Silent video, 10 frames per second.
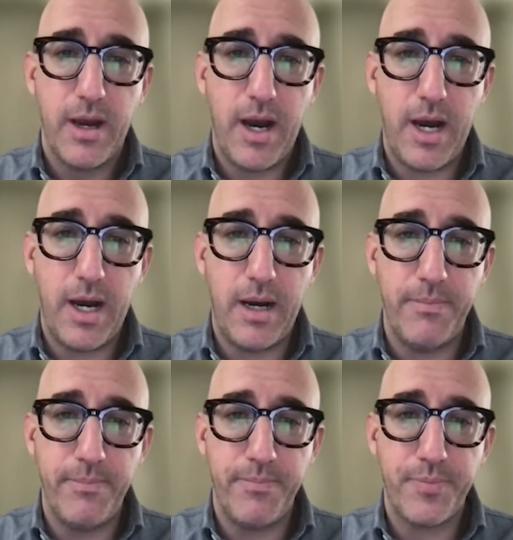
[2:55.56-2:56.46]

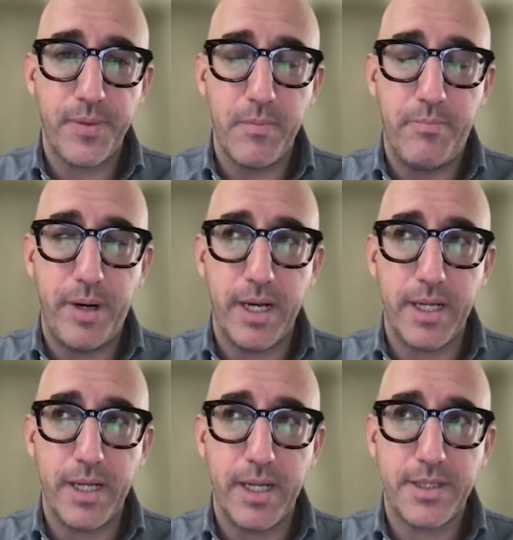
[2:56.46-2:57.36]

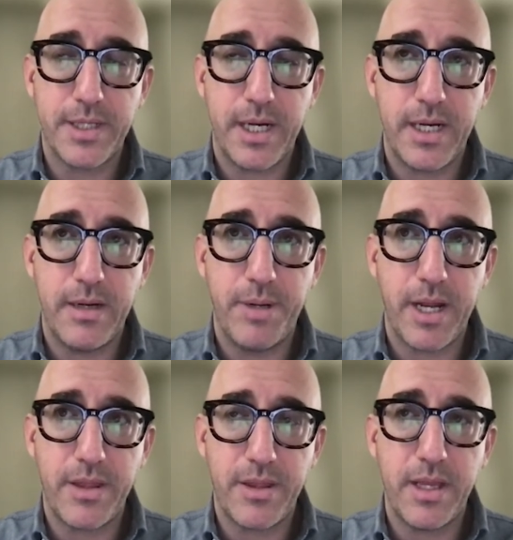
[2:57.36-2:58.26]
But I
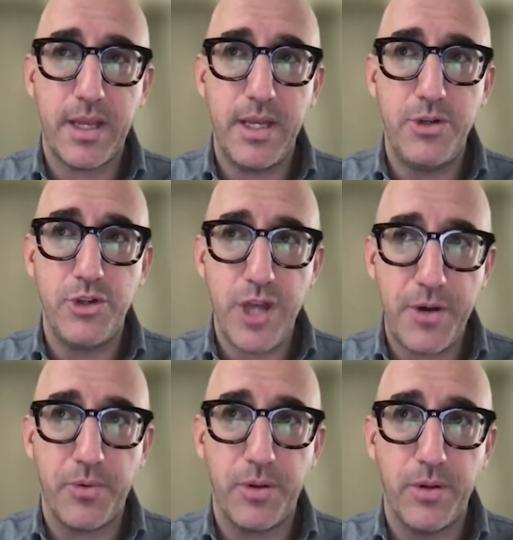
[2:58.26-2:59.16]
think in
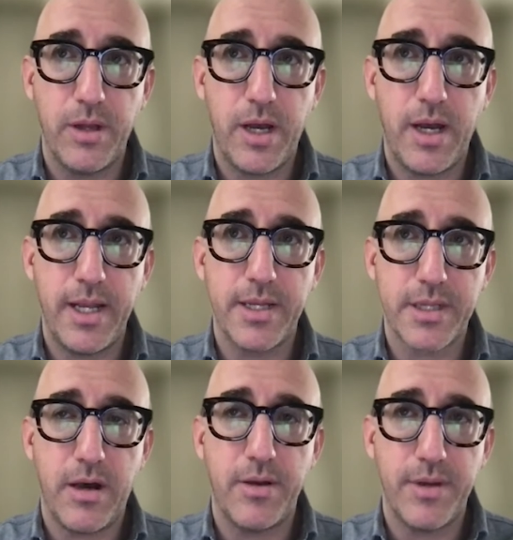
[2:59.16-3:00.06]
general, it has
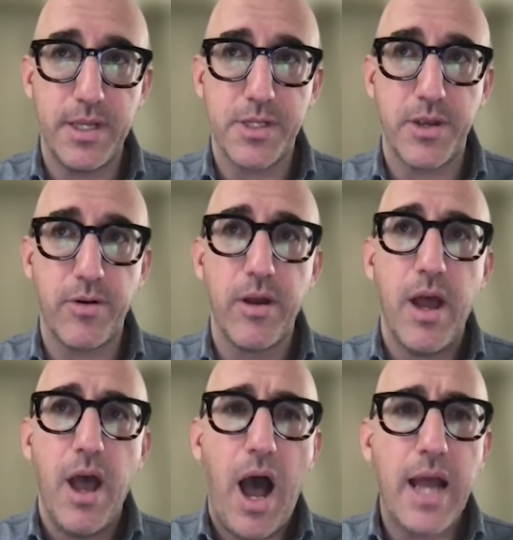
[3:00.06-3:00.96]
gotten easier.
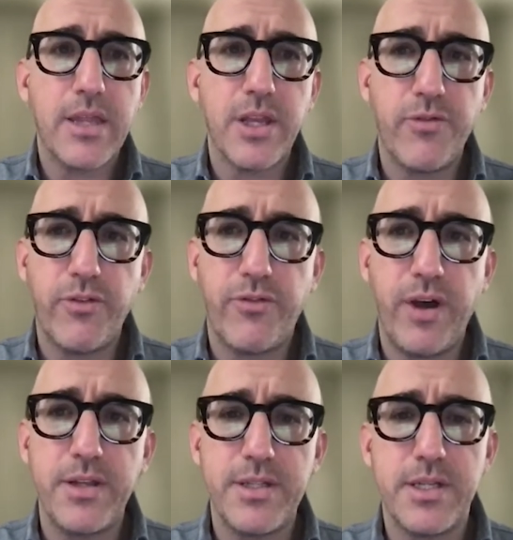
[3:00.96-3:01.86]
I think for
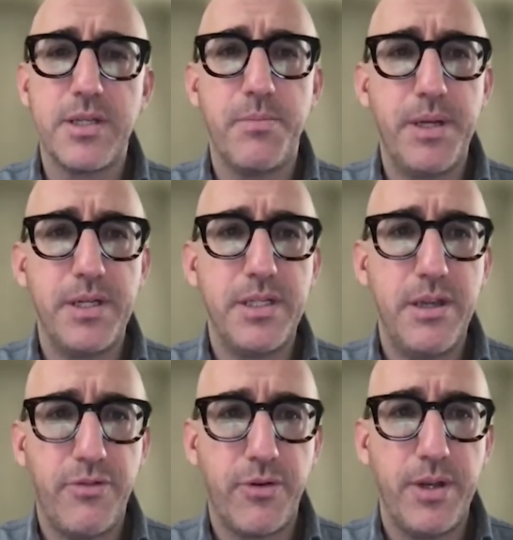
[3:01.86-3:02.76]
funds, it's a bit
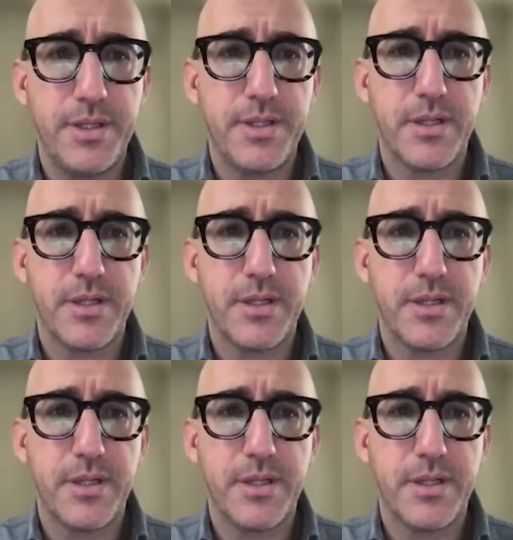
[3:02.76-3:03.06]
different,